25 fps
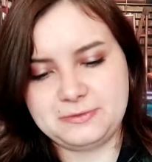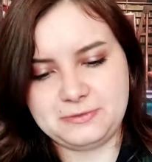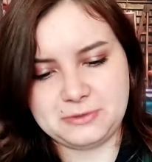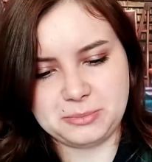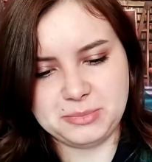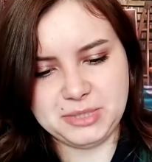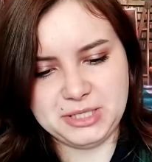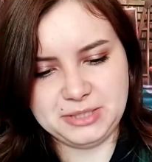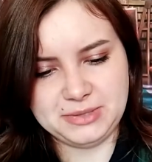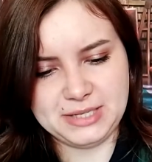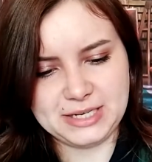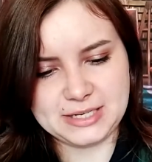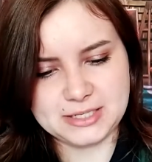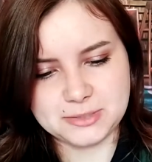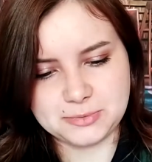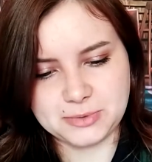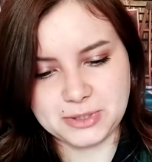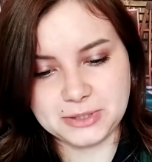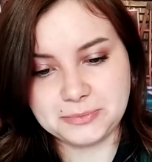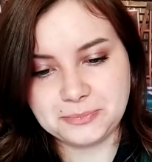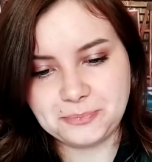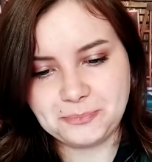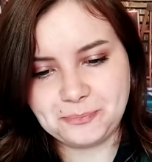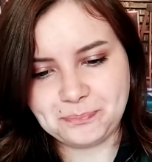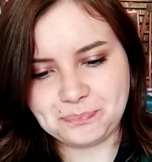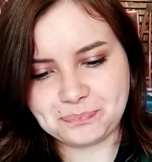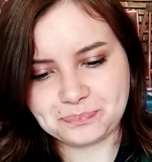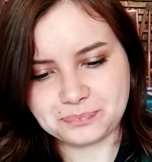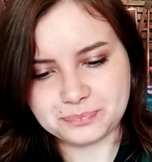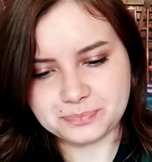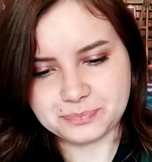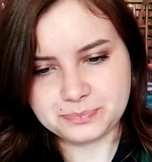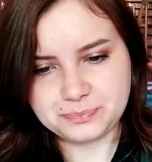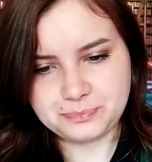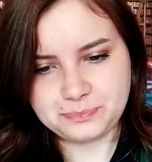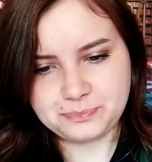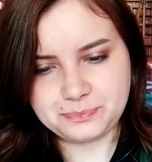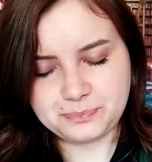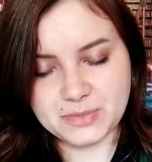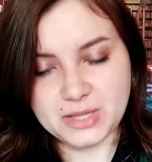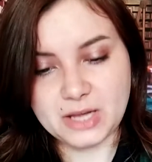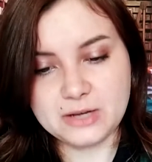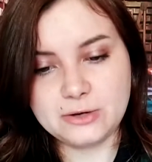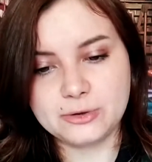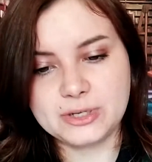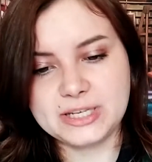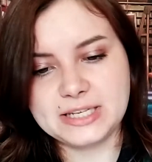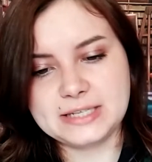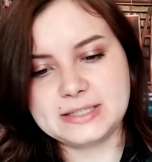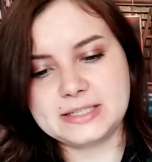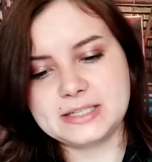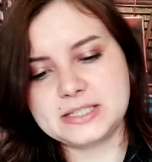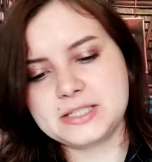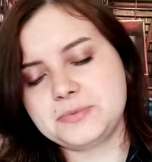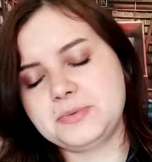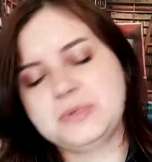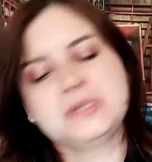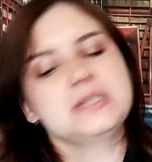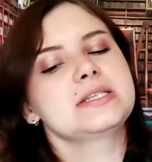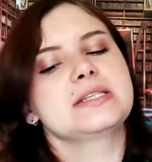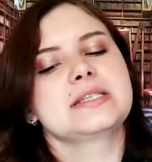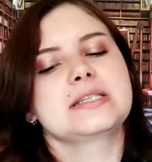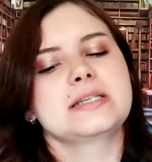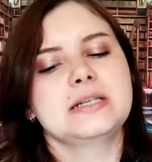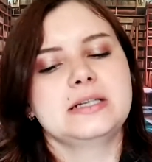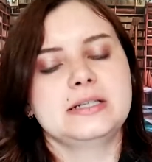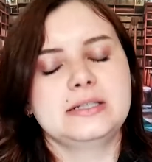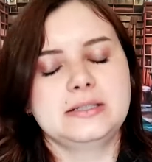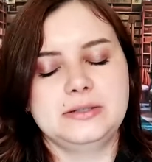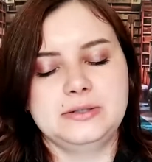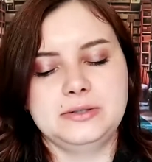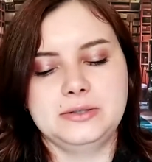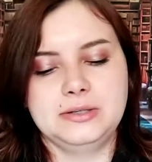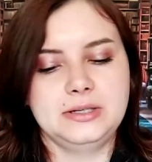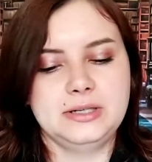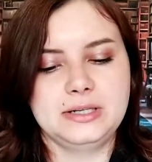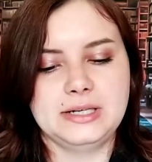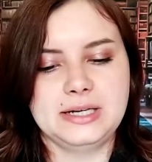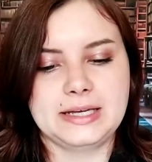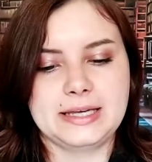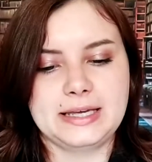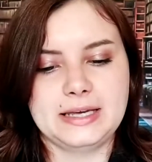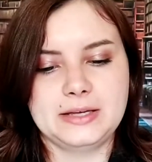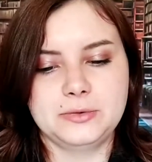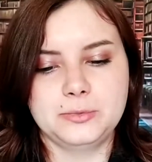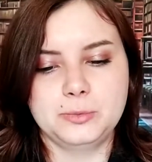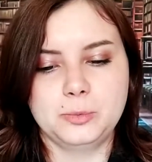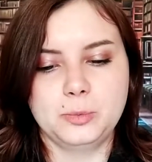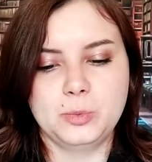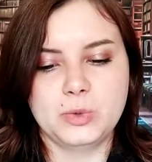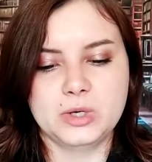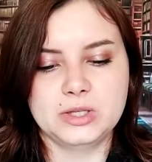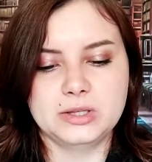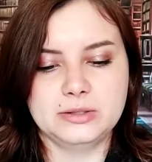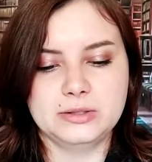for me. Next one. Okay, this was again one